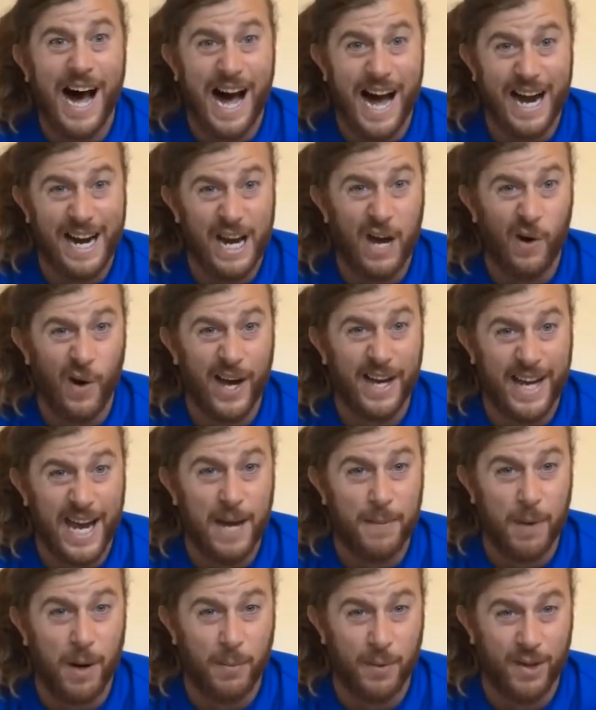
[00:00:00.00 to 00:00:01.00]
I know I
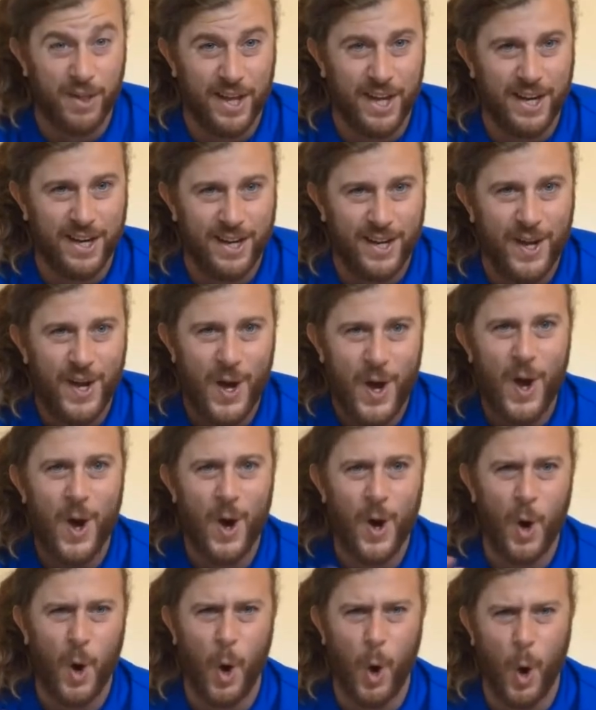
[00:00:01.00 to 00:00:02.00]
came up with it.
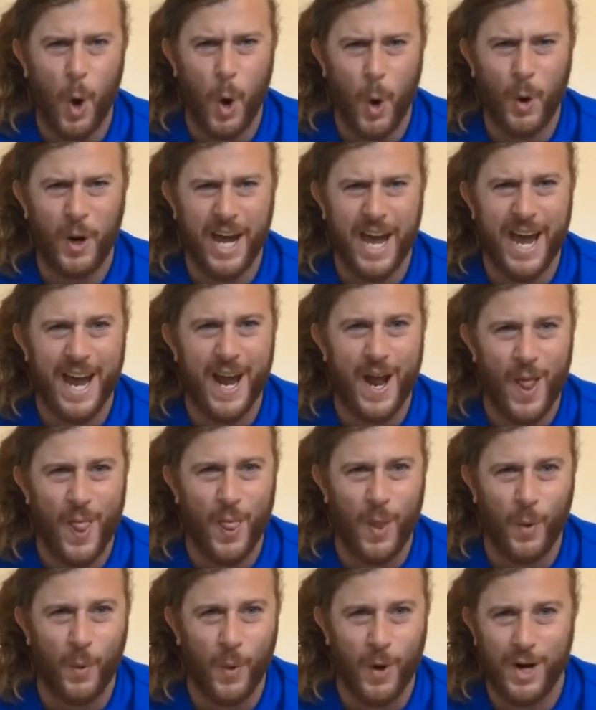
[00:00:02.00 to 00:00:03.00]
Okay,
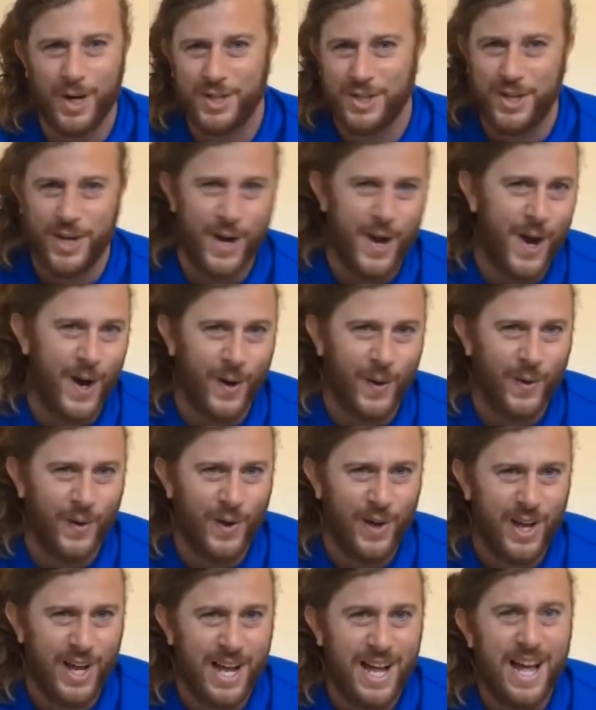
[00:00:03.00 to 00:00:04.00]
the words to know.
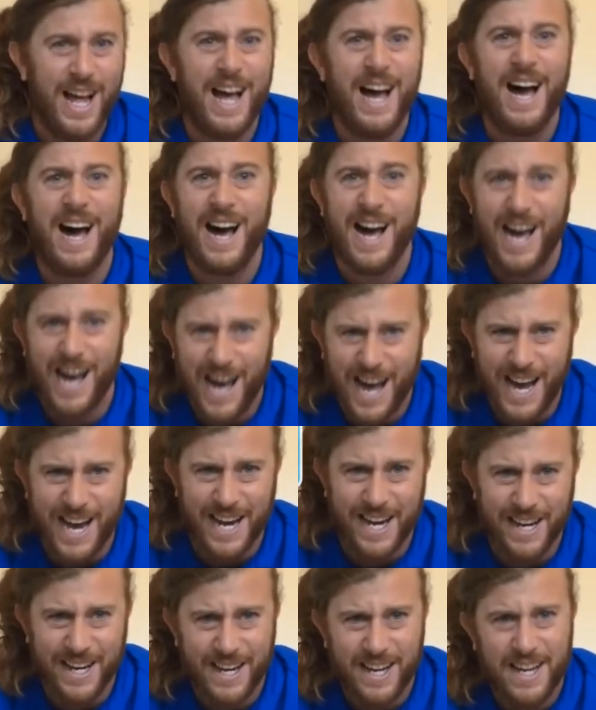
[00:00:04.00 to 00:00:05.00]

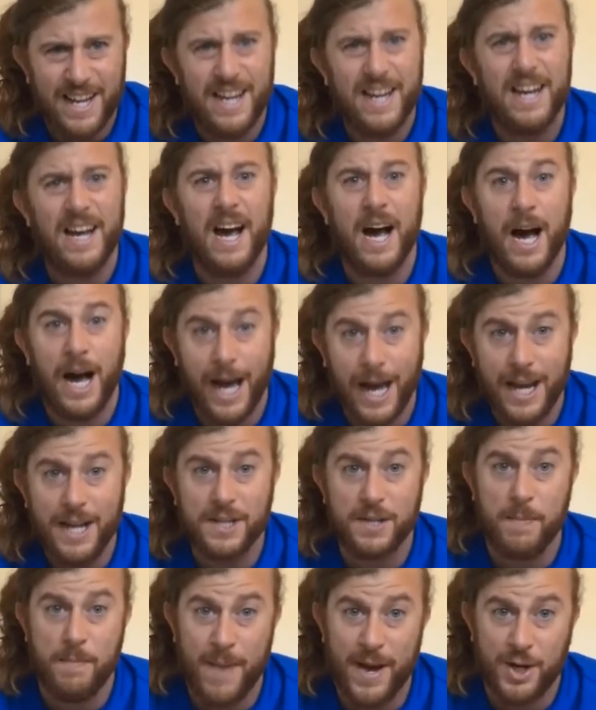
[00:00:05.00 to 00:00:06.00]
Height. Height is a